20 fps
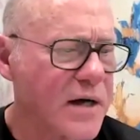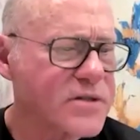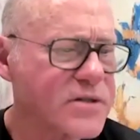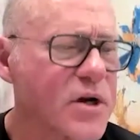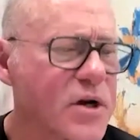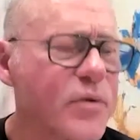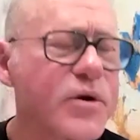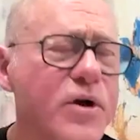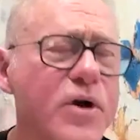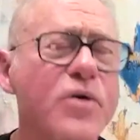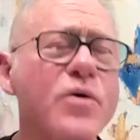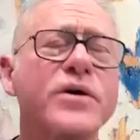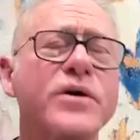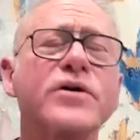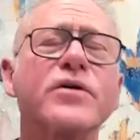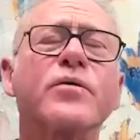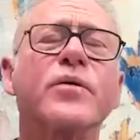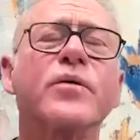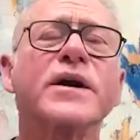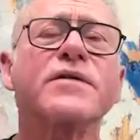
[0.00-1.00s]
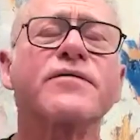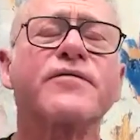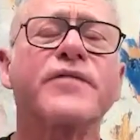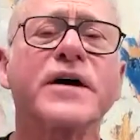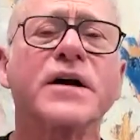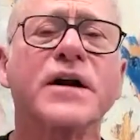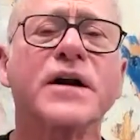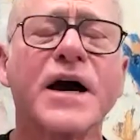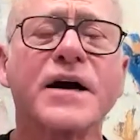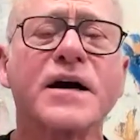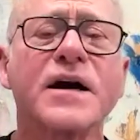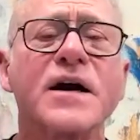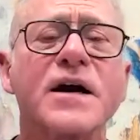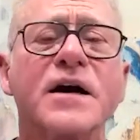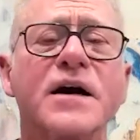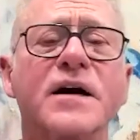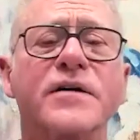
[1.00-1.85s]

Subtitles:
So do you really feel like